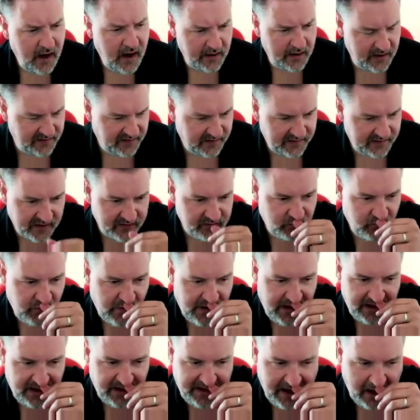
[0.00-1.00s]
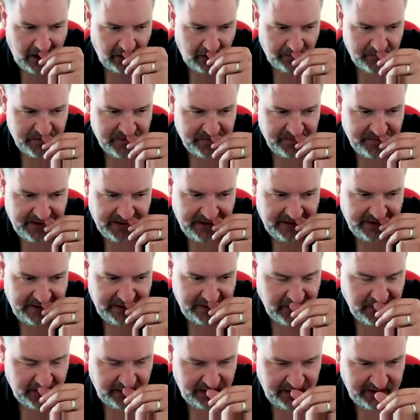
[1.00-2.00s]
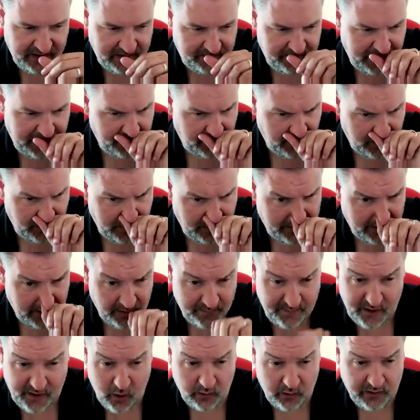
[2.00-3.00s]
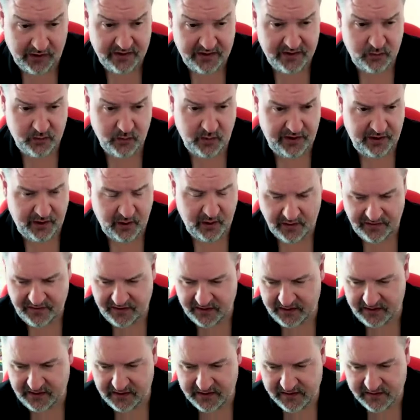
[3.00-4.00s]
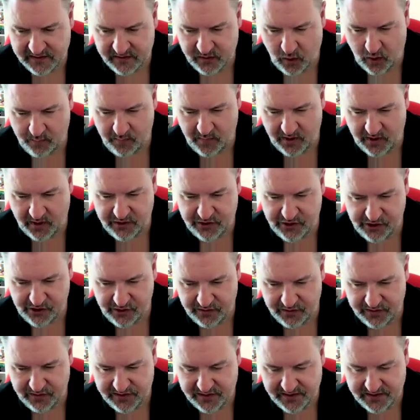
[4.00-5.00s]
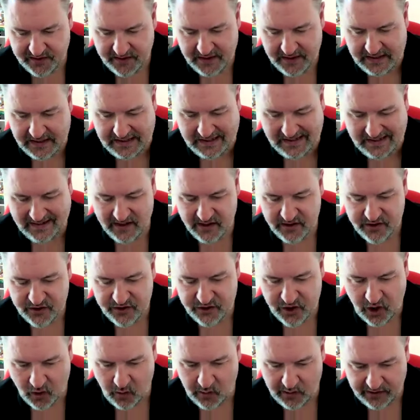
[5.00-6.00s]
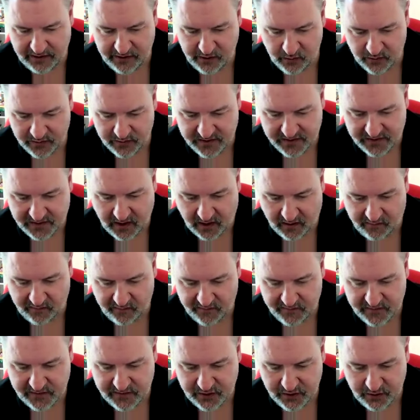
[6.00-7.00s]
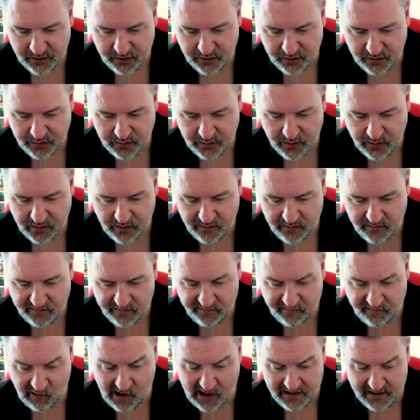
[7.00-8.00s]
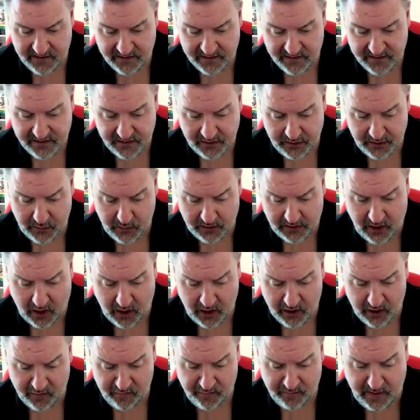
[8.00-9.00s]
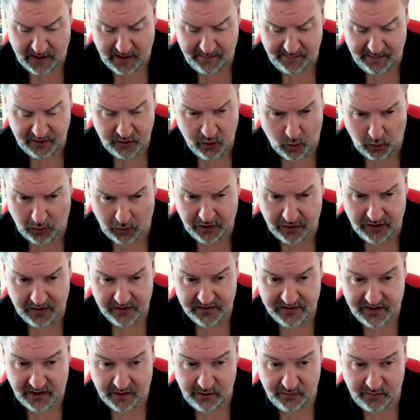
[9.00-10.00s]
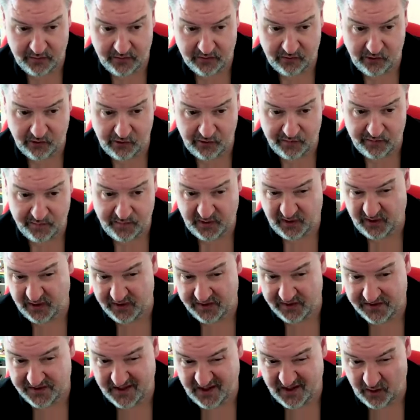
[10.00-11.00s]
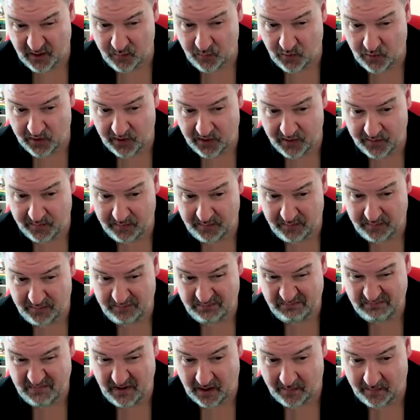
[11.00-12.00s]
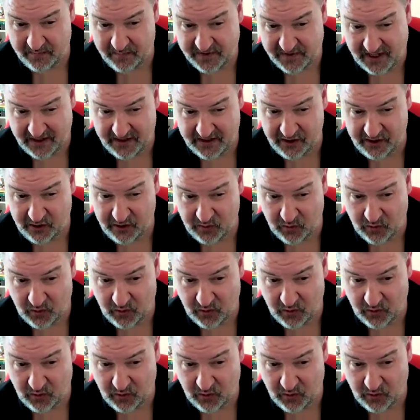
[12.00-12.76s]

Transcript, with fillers: And I think that's really helped me. You know, you need people who are going to be honest with you. I think it's not much use showing your stuff to friends who are kind of maybe not going to tell you the truth because they don't want to upset you